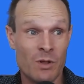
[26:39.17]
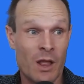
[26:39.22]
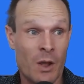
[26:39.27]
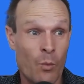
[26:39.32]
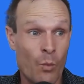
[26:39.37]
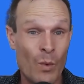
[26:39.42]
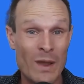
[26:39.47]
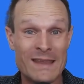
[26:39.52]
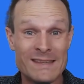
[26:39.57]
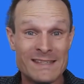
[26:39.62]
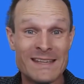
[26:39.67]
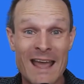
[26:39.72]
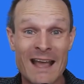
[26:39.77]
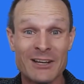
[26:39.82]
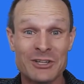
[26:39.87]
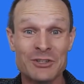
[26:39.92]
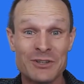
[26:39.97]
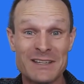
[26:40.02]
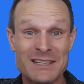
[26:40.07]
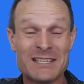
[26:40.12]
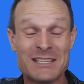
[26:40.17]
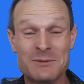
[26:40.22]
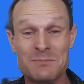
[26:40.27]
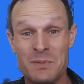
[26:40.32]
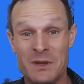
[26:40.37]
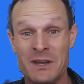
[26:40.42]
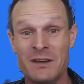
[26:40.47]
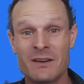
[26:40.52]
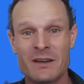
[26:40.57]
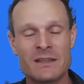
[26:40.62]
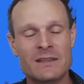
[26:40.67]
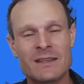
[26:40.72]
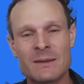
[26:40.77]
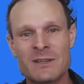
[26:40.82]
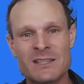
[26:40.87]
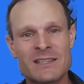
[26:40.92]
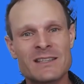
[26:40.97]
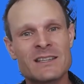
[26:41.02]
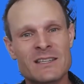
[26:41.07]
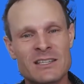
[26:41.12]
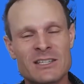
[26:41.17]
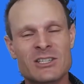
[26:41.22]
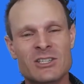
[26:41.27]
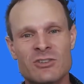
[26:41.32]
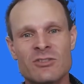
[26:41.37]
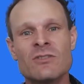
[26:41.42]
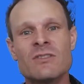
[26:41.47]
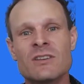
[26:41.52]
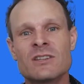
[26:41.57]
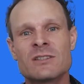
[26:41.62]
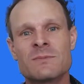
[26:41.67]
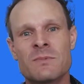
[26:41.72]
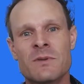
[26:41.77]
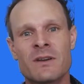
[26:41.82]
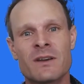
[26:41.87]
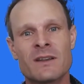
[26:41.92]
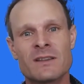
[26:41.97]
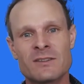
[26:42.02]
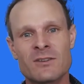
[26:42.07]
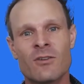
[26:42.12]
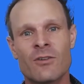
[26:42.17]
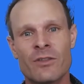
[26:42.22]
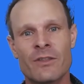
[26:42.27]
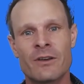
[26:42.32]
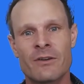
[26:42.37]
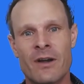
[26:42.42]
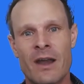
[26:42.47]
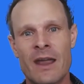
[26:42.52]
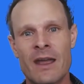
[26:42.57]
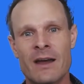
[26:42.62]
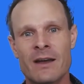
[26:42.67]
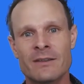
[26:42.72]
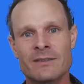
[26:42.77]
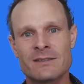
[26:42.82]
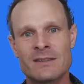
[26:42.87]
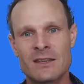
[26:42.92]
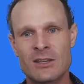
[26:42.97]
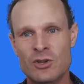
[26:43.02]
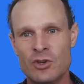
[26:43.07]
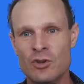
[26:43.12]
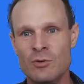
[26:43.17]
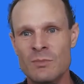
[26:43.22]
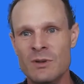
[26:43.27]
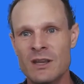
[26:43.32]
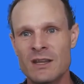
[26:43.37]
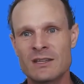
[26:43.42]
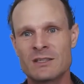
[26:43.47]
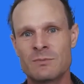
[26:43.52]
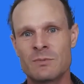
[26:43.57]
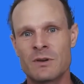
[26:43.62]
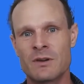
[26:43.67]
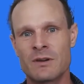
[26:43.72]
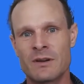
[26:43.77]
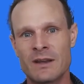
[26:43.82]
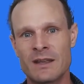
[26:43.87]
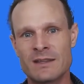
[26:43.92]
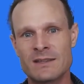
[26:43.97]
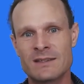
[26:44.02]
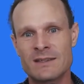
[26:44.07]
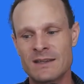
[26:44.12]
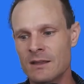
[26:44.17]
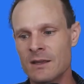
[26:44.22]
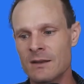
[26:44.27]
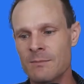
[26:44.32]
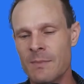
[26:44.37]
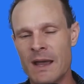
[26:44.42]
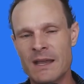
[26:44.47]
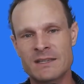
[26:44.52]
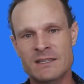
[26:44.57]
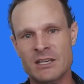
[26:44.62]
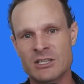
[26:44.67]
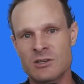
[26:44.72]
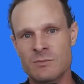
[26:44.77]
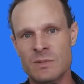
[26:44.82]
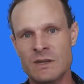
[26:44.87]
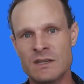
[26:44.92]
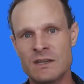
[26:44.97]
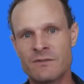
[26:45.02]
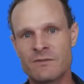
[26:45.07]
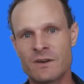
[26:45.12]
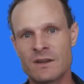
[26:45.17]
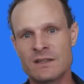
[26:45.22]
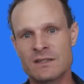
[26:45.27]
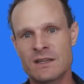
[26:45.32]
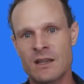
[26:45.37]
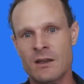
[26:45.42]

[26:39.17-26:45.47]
Like, where's the actual experience? I mean, it's the student experience on the ground, the human experience, that makes such a big difference.